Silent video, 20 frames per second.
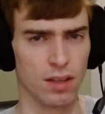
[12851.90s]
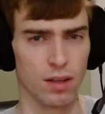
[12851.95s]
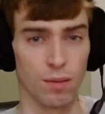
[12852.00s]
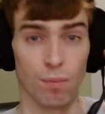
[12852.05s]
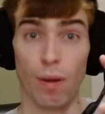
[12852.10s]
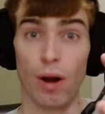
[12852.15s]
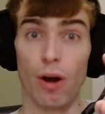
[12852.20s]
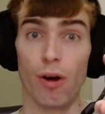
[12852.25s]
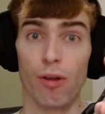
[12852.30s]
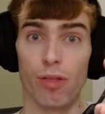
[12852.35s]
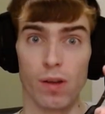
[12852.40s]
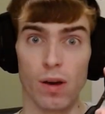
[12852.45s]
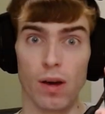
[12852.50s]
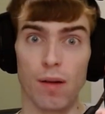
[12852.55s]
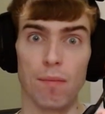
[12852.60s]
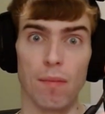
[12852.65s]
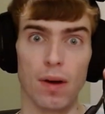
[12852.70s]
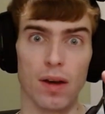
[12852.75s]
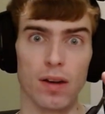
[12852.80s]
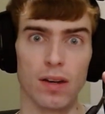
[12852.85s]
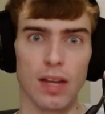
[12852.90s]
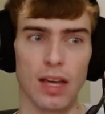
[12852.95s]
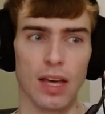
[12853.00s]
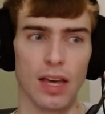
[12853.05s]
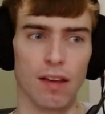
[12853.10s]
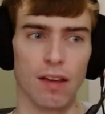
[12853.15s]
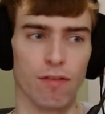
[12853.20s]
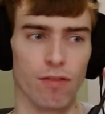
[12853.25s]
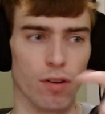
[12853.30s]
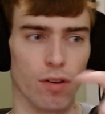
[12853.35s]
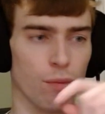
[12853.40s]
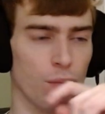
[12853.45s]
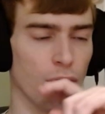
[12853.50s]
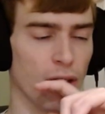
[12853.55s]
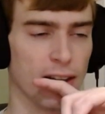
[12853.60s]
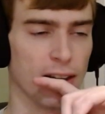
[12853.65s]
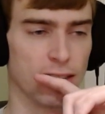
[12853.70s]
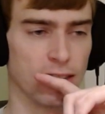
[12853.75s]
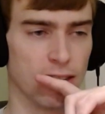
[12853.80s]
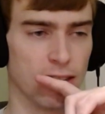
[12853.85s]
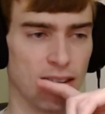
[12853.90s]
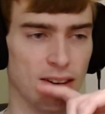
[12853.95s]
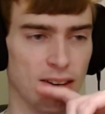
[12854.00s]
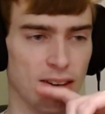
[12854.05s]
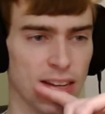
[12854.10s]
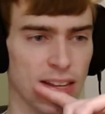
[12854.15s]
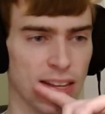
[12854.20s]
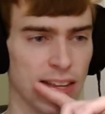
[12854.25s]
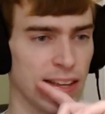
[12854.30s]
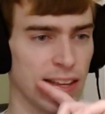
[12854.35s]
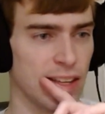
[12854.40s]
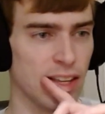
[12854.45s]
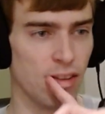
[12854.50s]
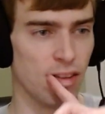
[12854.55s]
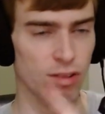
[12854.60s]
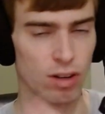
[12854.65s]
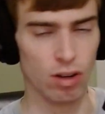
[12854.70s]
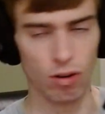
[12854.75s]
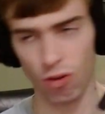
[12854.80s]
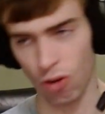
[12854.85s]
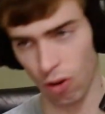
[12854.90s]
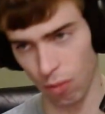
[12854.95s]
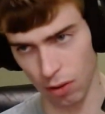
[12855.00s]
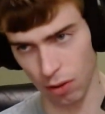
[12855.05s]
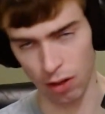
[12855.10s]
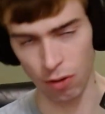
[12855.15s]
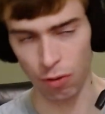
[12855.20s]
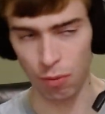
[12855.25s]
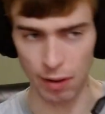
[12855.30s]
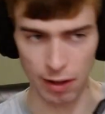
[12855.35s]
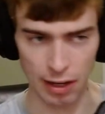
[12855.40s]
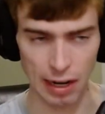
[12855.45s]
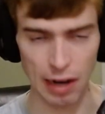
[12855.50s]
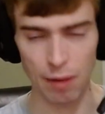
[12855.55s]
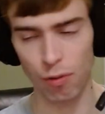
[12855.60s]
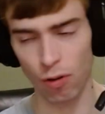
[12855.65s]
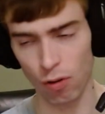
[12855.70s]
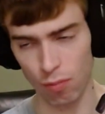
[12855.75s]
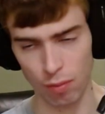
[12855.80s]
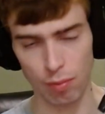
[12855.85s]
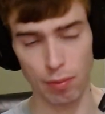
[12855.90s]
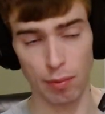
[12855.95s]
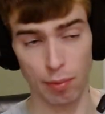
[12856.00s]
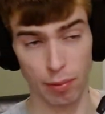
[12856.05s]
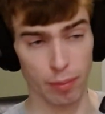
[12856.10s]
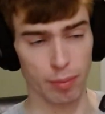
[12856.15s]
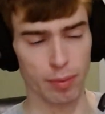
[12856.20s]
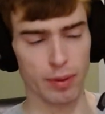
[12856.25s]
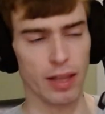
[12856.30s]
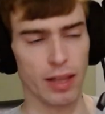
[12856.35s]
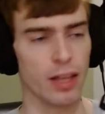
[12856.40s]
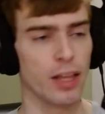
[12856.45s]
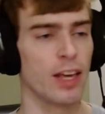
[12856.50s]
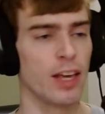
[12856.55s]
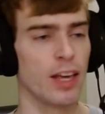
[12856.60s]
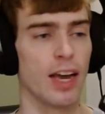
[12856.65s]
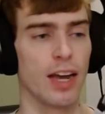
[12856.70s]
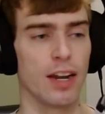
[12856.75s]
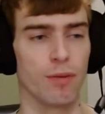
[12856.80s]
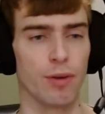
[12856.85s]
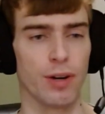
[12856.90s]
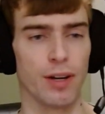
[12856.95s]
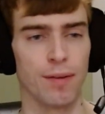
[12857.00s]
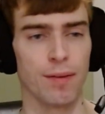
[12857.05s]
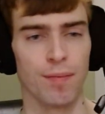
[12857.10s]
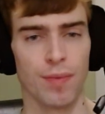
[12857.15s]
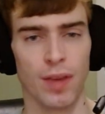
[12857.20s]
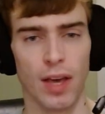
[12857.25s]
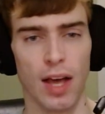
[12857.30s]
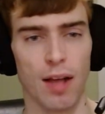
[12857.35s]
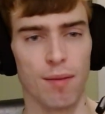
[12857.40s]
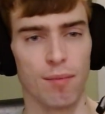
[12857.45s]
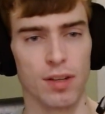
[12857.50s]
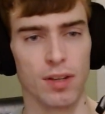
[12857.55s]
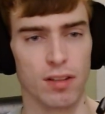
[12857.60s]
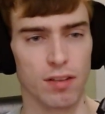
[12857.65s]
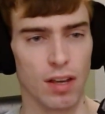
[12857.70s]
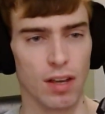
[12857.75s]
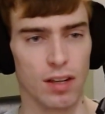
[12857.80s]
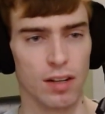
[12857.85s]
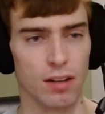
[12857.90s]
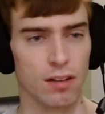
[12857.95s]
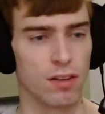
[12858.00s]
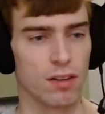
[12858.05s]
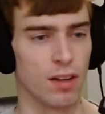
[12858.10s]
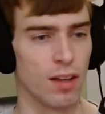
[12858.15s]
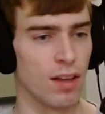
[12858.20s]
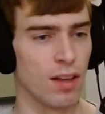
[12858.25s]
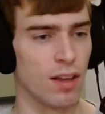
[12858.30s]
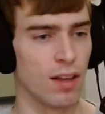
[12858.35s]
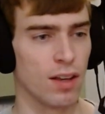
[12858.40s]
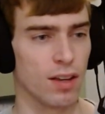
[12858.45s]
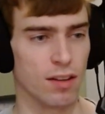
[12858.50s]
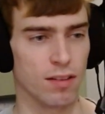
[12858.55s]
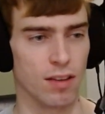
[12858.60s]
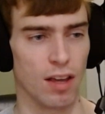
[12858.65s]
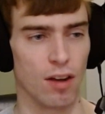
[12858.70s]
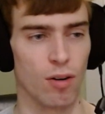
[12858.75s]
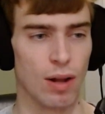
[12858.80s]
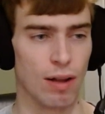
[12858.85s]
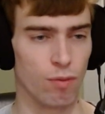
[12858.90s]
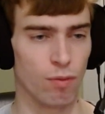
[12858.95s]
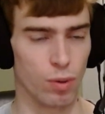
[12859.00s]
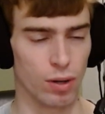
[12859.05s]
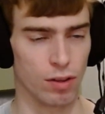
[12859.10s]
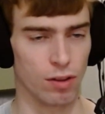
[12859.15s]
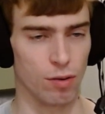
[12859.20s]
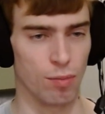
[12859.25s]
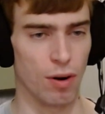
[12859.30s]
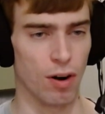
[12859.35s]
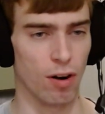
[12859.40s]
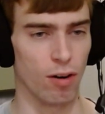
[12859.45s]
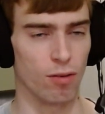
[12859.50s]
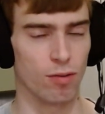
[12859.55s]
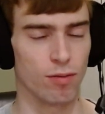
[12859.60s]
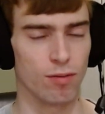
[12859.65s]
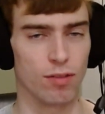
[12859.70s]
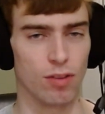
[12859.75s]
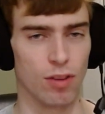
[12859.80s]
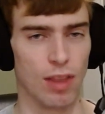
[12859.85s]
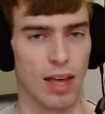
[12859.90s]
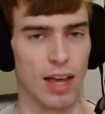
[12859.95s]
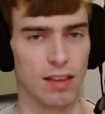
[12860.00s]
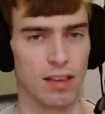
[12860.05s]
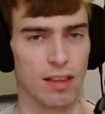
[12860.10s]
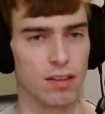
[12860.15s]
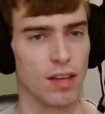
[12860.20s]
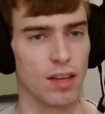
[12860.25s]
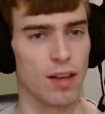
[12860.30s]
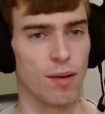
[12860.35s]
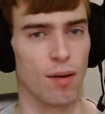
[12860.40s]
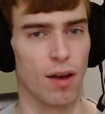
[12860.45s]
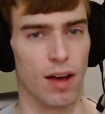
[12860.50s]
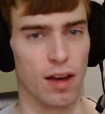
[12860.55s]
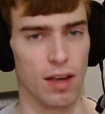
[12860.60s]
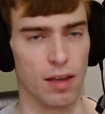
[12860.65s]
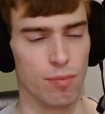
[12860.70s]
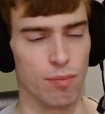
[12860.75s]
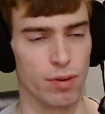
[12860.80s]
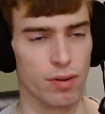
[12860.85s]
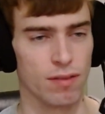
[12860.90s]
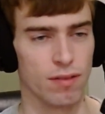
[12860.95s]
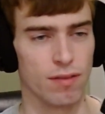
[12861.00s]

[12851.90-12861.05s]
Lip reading: Marathon Monday for Boston, even though normally it would be in April, blah, blah, blah, blah, blah. Anyway, I'm excited because I don't have work tomorrow. So that's hype.